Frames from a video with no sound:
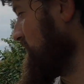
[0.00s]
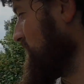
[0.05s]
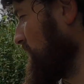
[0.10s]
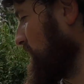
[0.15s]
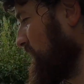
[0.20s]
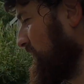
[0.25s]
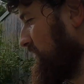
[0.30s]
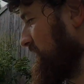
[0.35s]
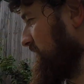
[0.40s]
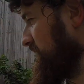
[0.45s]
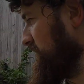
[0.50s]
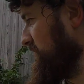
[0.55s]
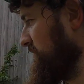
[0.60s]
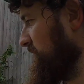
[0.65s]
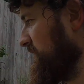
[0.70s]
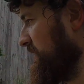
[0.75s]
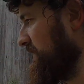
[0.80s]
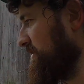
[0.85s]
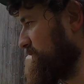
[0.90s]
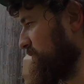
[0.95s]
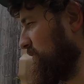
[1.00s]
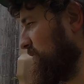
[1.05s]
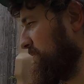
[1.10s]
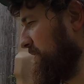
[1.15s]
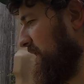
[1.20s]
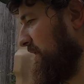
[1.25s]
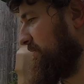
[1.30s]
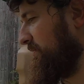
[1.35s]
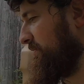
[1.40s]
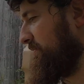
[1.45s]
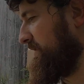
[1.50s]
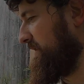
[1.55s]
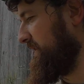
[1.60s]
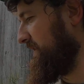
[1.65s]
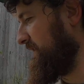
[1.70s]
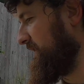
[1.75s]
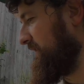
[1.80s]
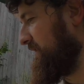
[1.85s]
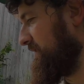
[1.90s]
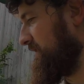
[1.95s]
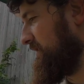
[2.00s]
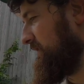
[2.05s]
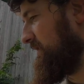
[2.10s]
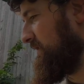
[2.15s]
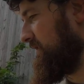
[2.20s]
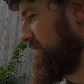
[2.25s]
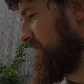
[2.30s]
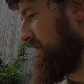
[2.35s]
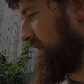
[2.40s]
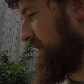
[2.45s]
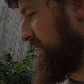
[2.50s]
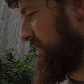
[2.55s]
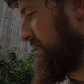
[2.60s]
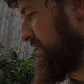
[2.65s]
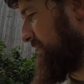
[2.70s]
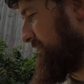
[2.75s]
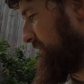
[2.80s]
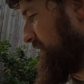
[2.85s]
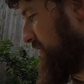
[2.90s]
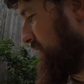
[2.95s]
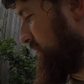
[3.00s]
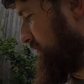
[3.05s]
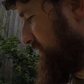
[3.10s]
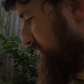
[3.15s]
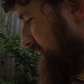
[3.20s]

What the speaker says: what we're going to do is we'll probably know